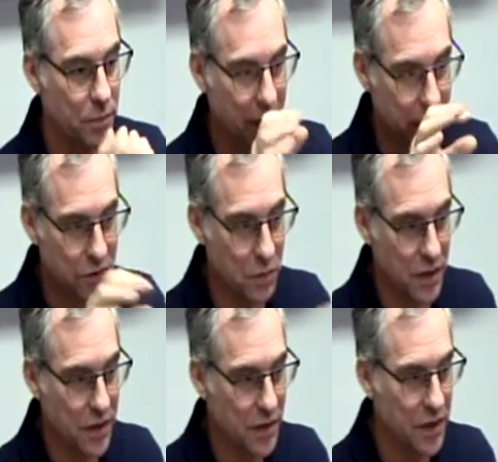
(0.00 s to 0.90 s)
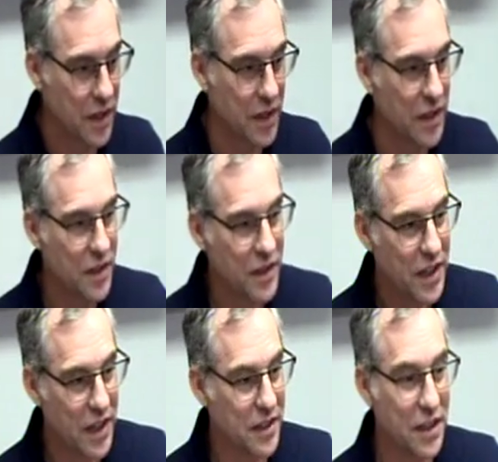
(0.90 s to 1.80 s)
back to what
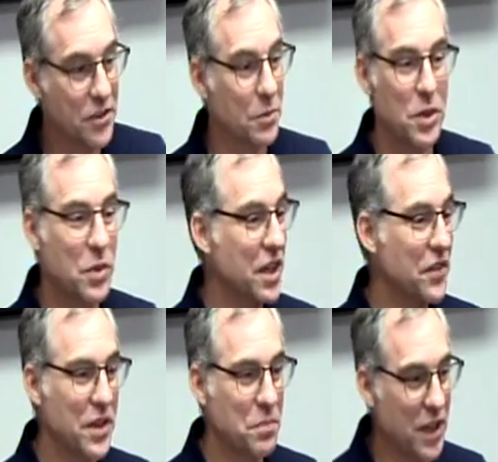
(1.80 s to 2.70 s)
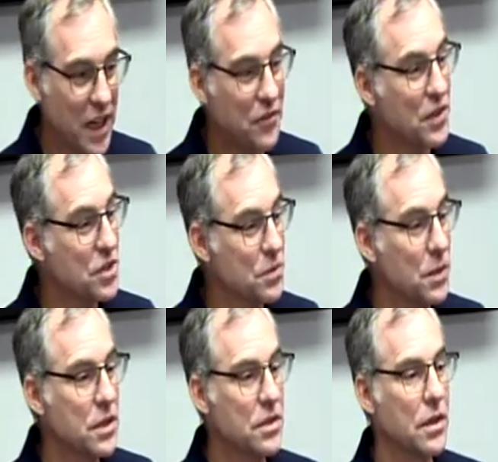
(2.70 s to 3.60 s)
and it doesn't mean we give up life, it just
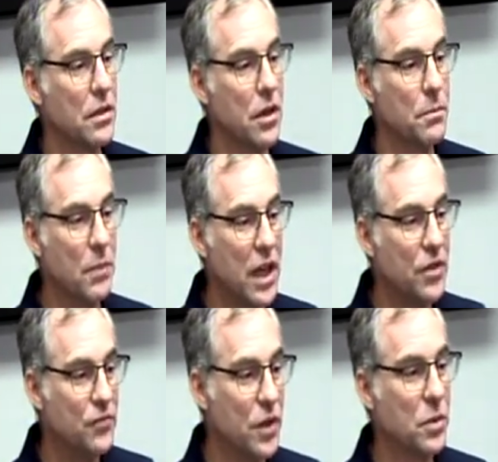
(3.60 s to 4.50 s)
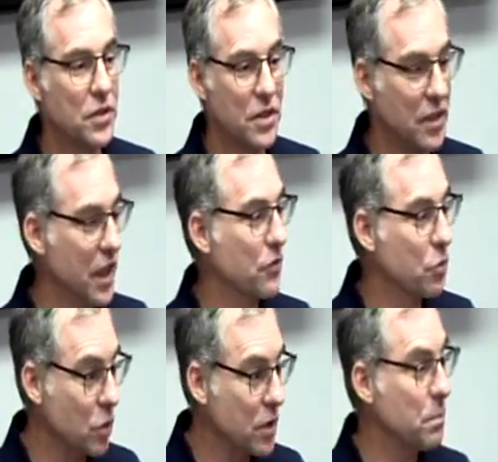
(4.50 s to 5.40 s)
means that our main focus in life
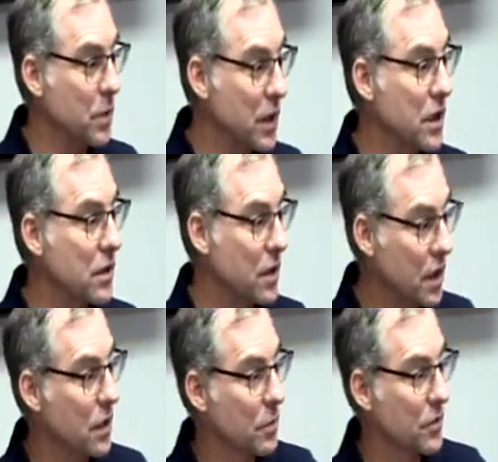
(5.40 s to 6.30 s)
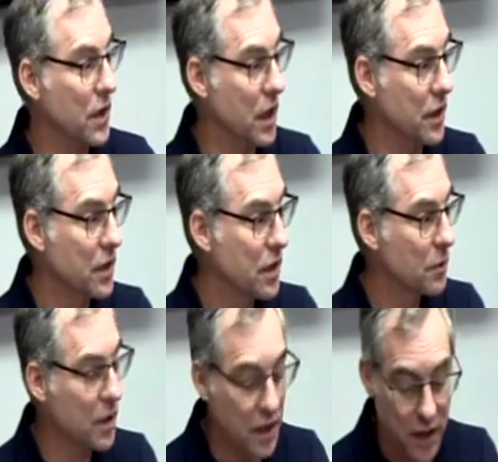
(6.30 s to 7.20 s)
would be the kingdom of God.
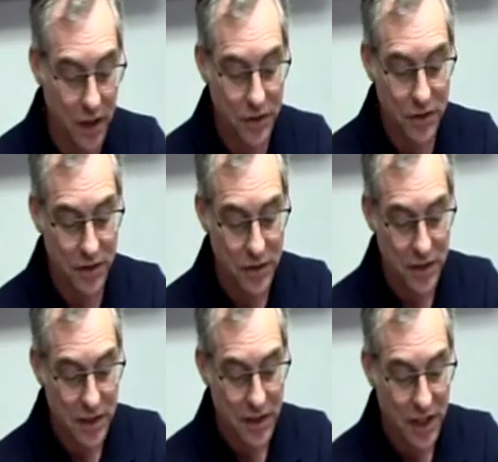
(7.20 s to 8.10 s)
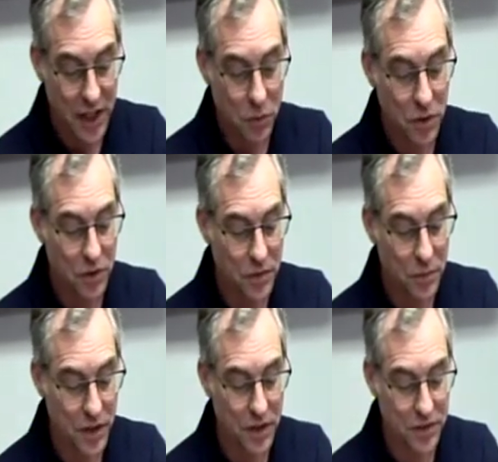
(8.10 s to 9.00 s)
Because it will
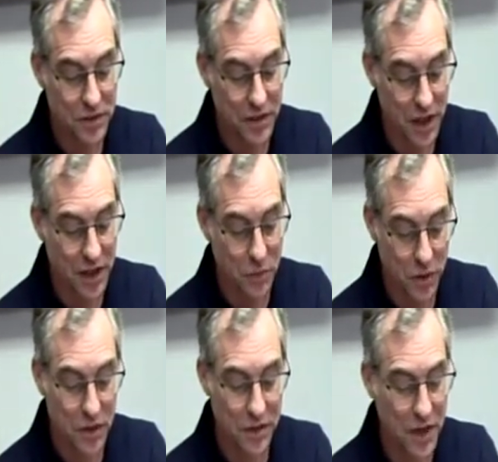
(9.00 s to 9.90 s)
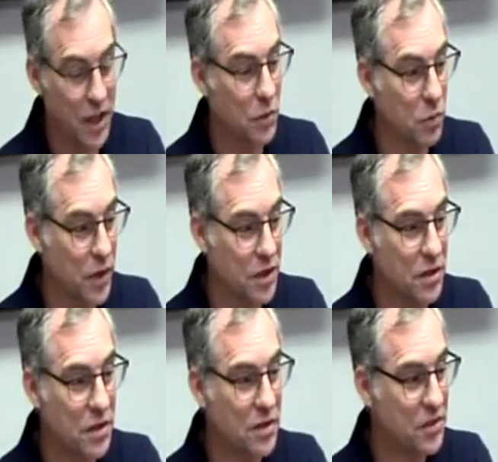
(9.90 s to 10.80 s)
because God will day
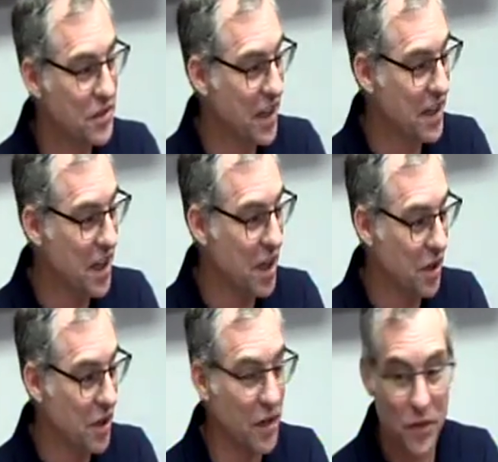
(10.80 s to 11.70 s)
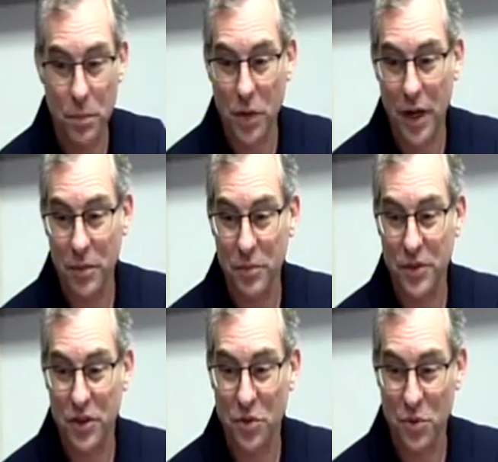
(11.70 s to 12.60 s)
will take care of the problems
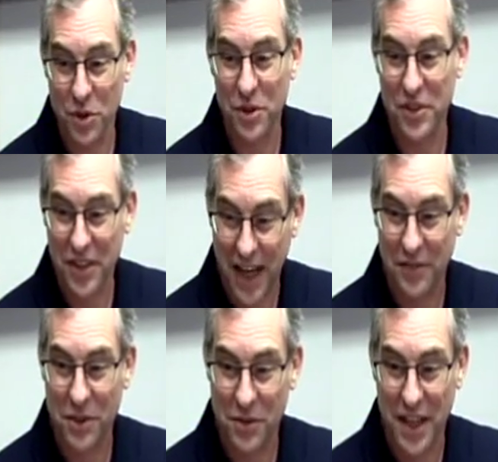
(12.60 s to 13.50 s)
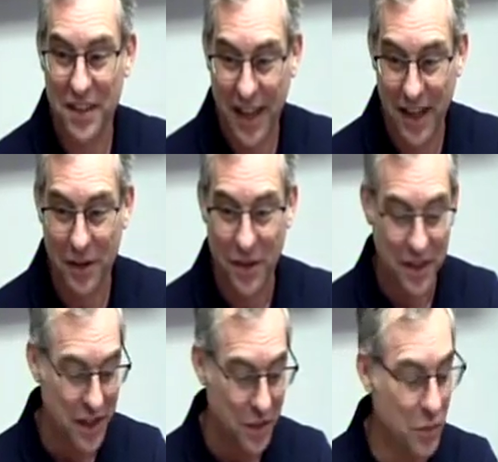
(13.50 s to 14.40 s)
that the world is having right now.
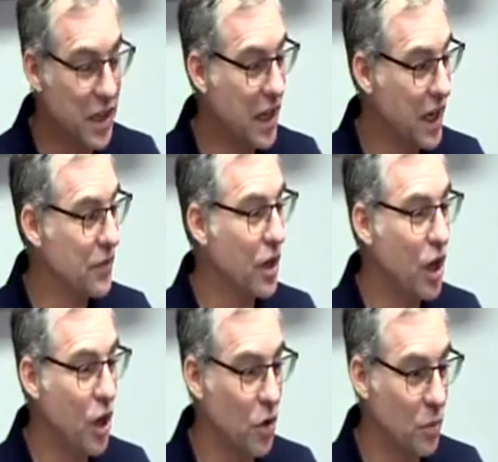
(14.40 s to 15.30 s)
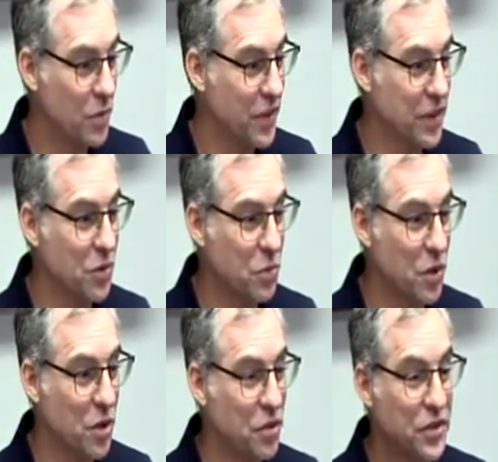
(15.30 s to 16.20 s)
We have a hope that the
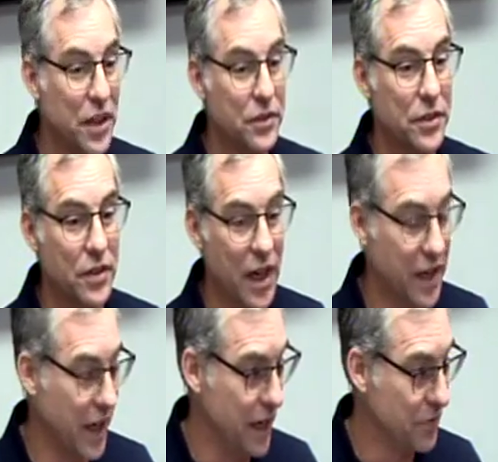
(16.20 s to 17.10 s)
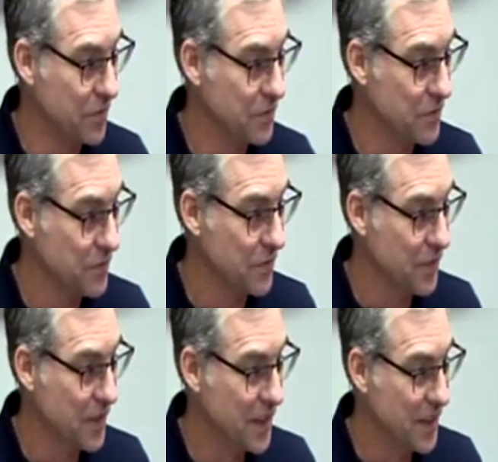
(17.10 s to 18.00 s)
world does not have.
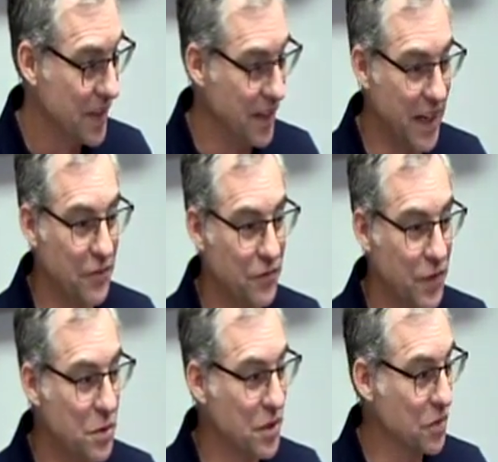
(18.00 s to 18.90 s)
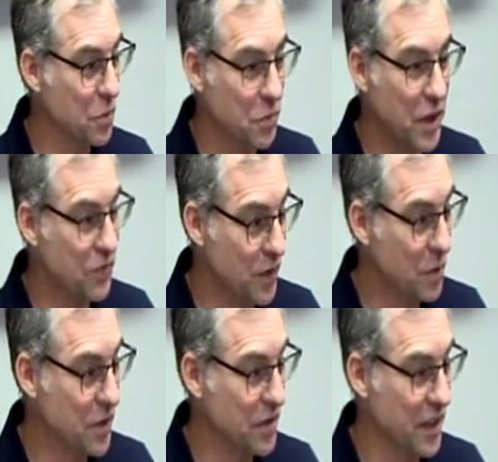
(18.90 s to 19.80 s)
And that focus, when we
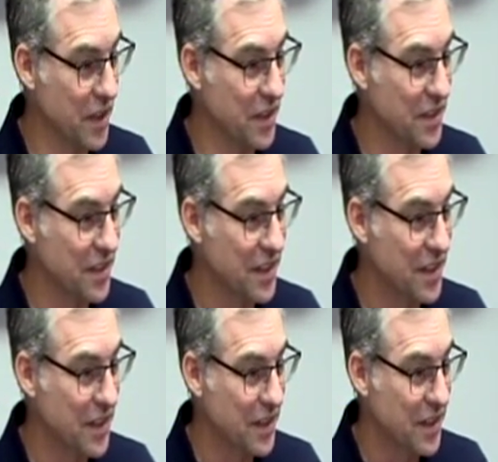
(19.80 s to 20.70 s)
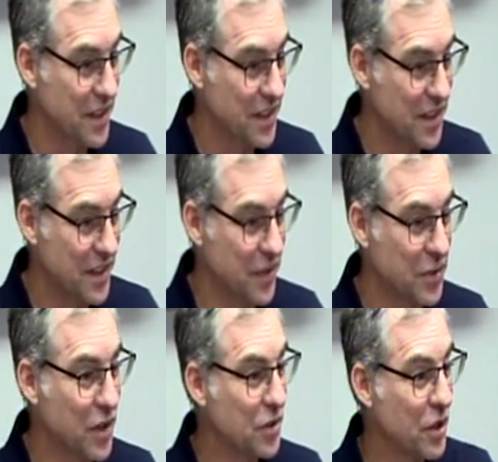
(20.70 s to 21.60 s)
focus on it,
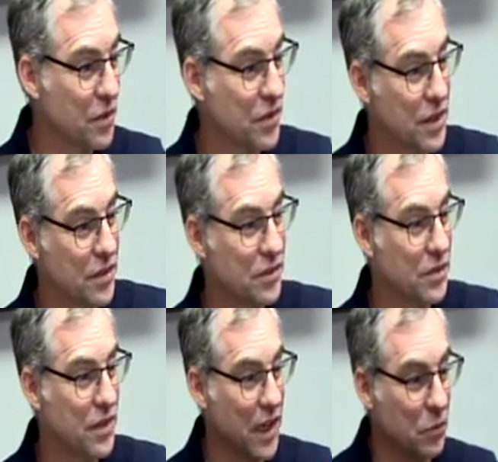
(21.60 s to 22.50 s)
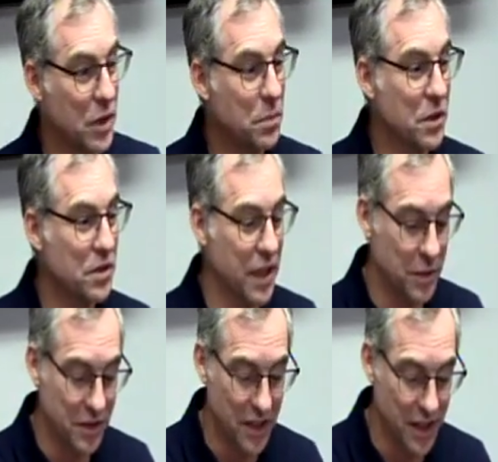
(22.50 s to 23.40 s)
gives us, and we proclaim
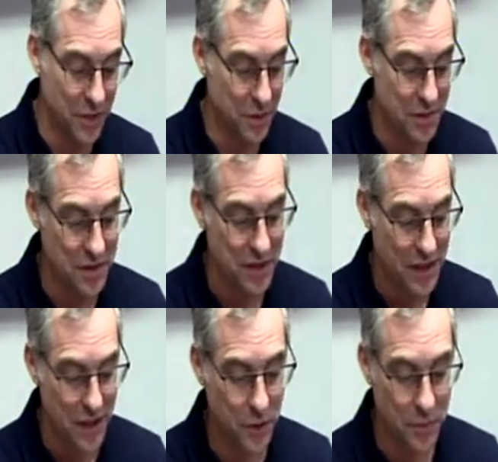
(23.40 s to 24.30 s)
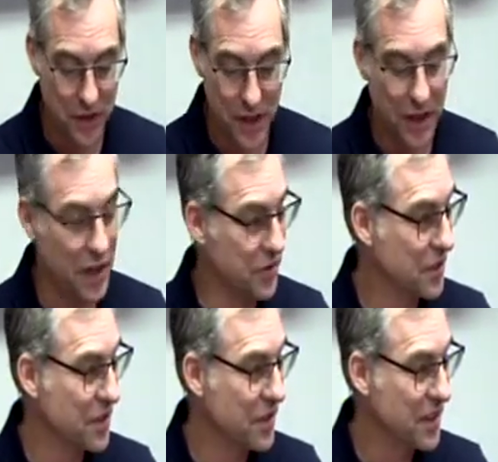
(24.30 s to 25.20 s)
it to others, helps
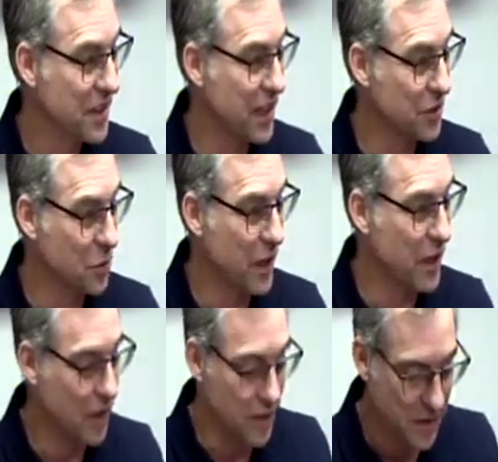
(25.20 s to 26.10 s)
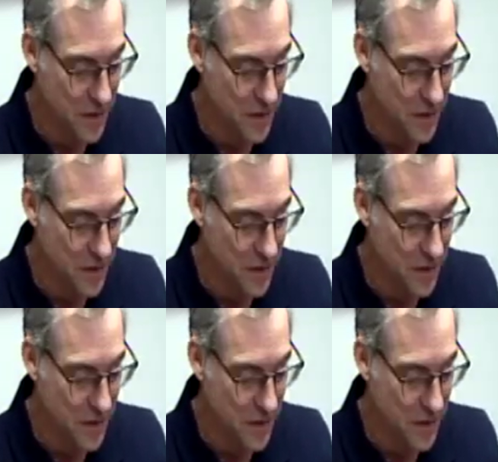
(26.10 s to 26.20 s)
us as well.